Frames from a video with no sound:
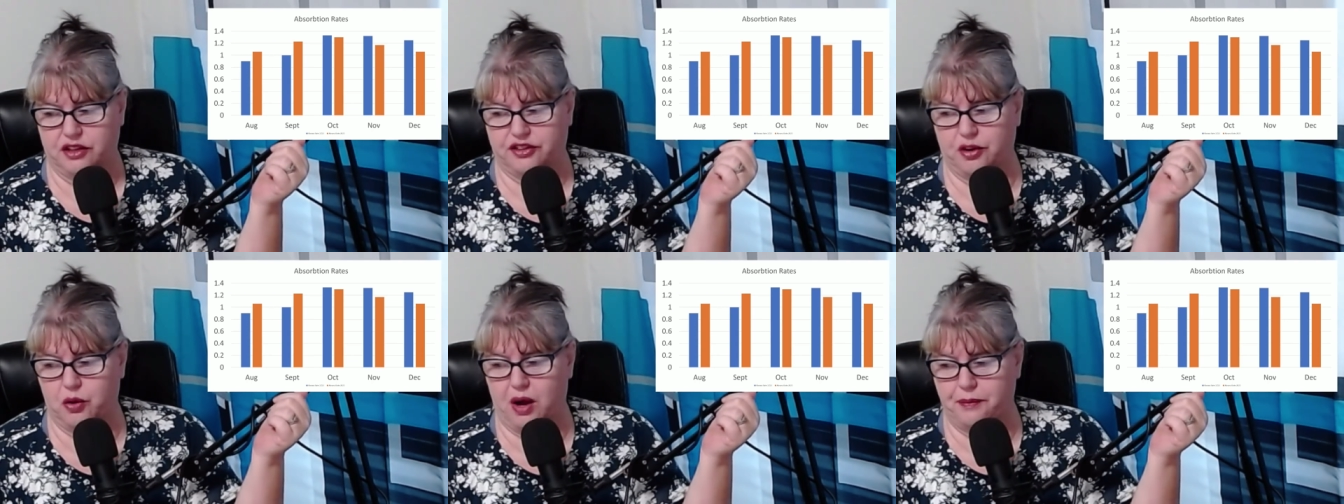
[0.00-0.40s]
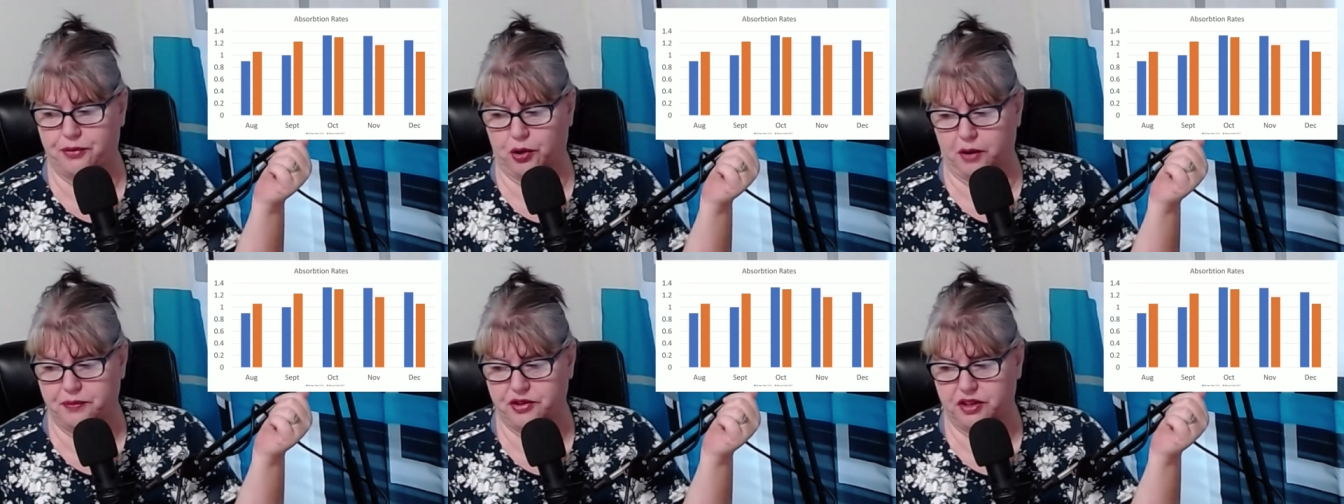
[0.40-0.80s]
So,
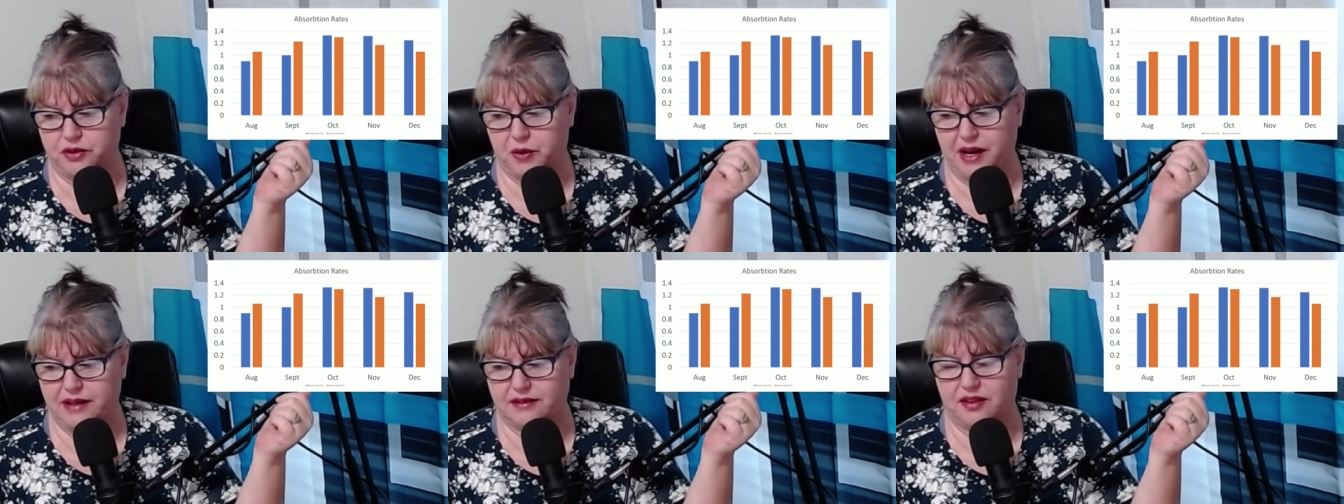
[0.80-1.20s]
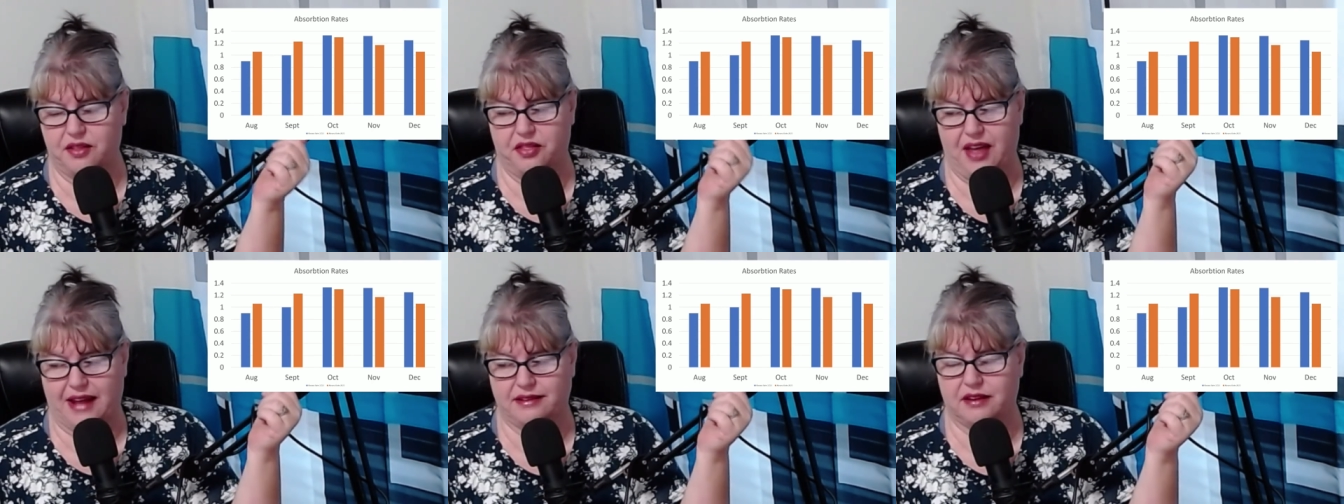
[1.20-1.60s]
absorption rates,
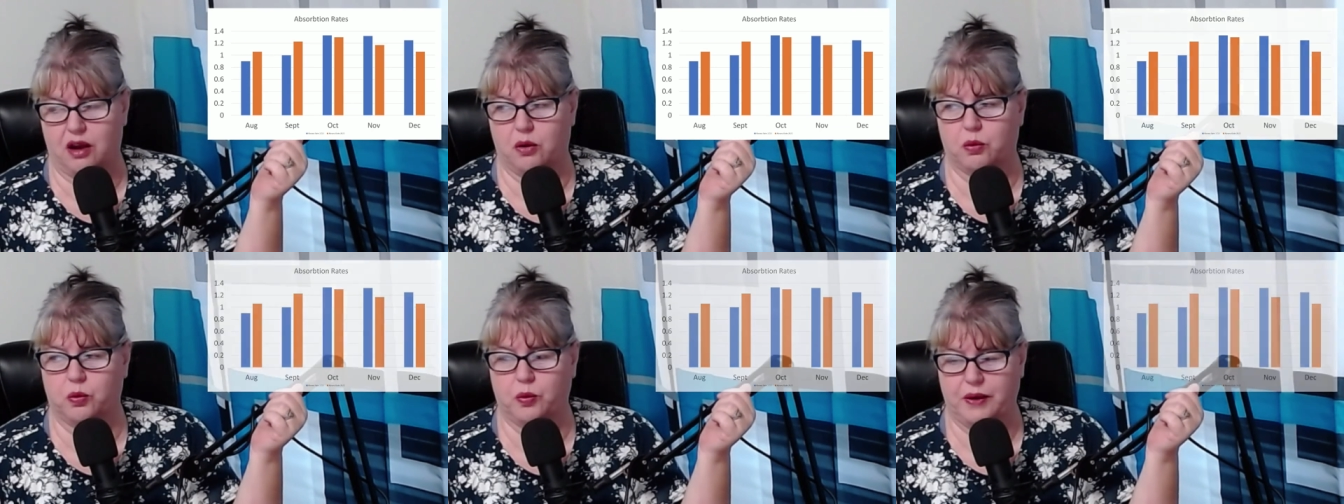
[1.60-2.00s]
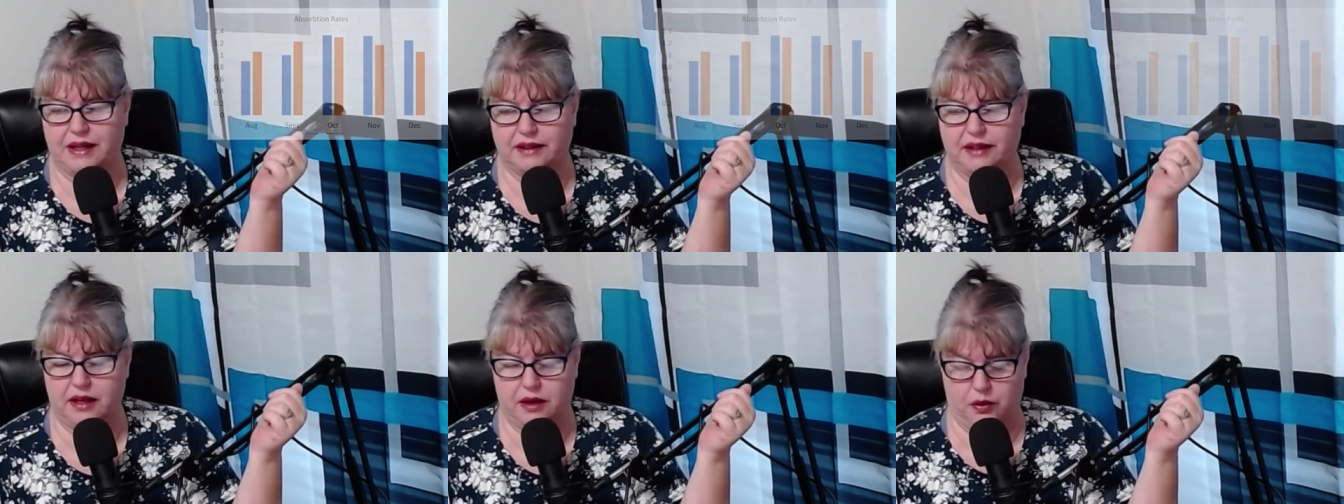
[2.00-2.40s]
that's a
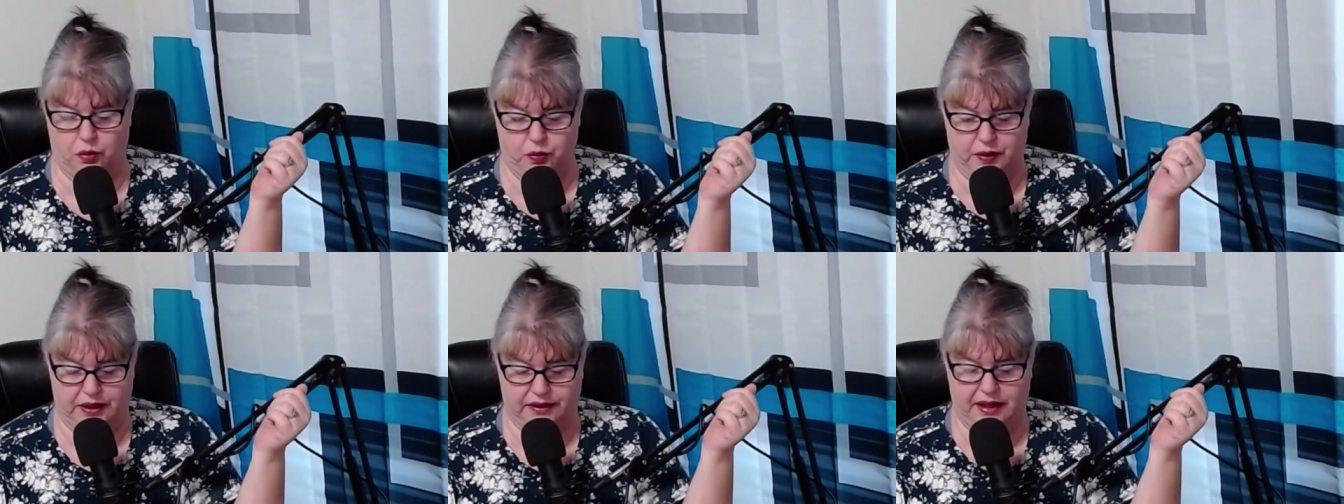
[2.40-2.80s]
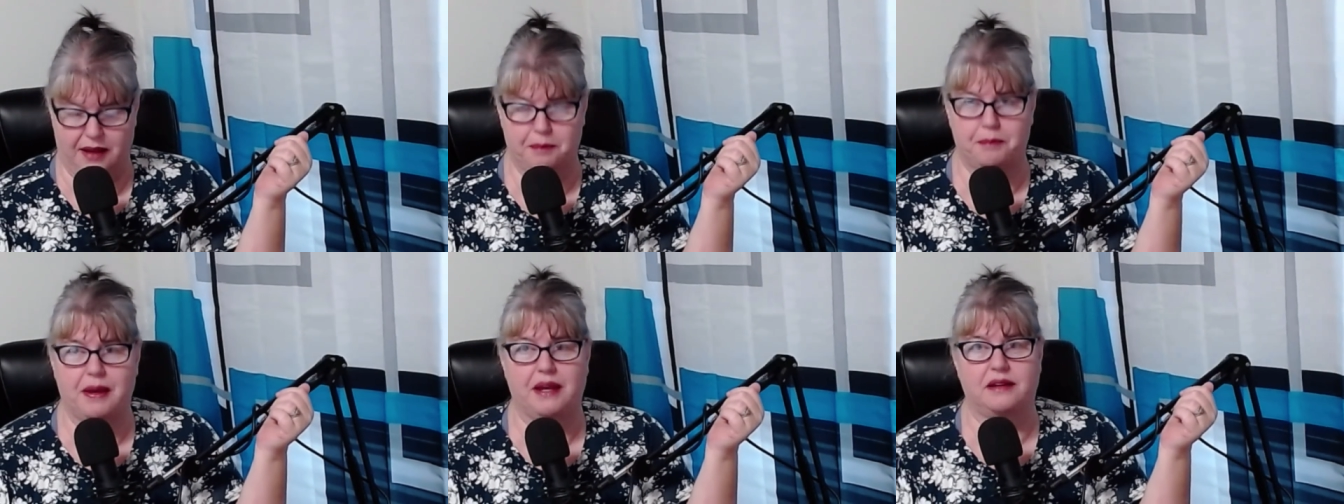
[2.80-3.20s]
really,
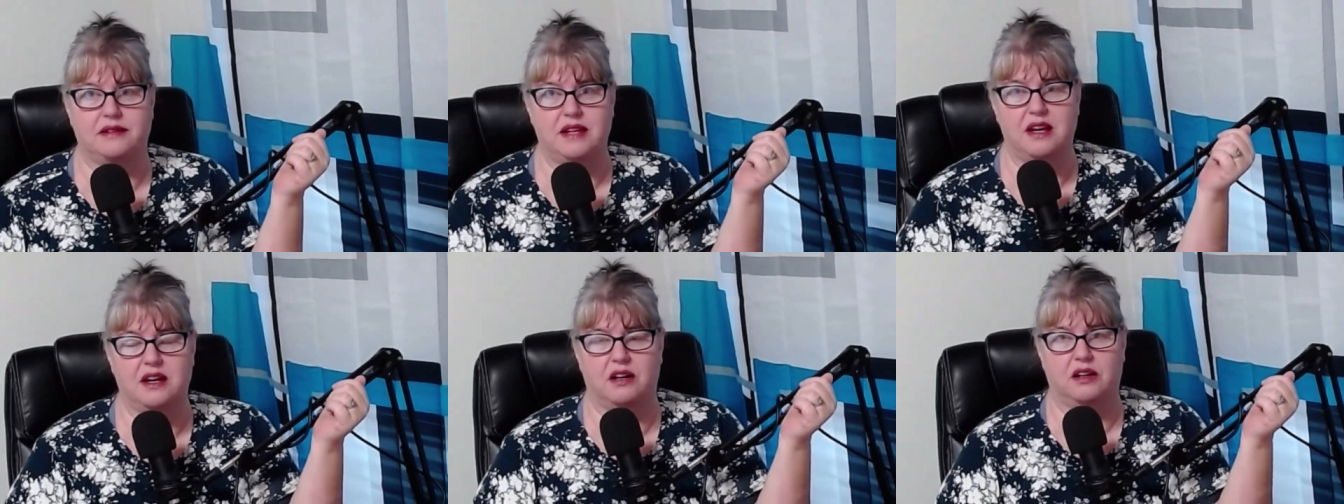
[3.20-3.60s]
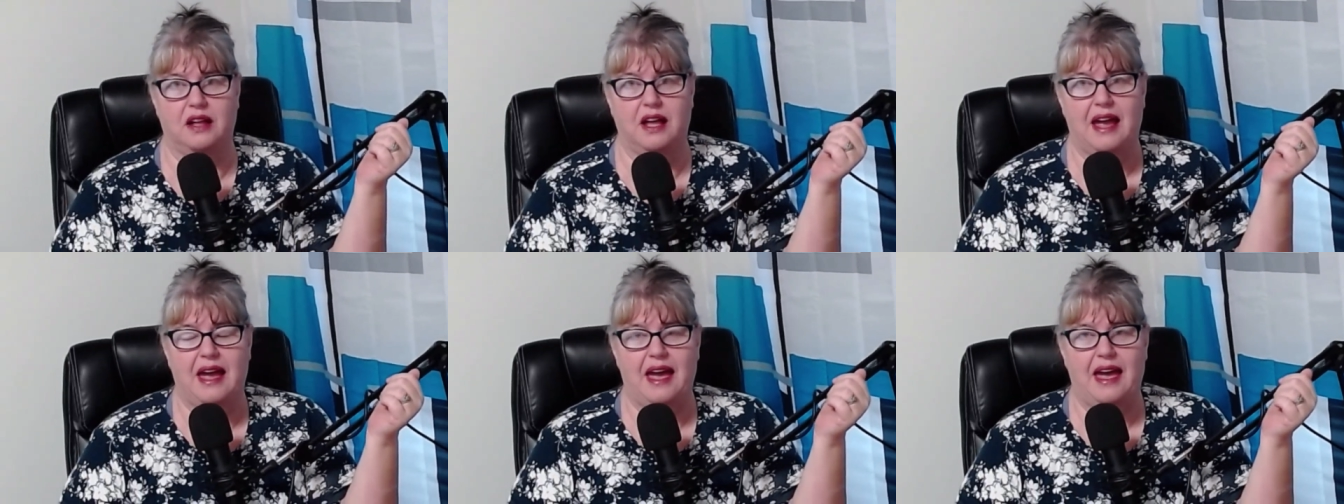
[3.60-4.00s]
really big deal.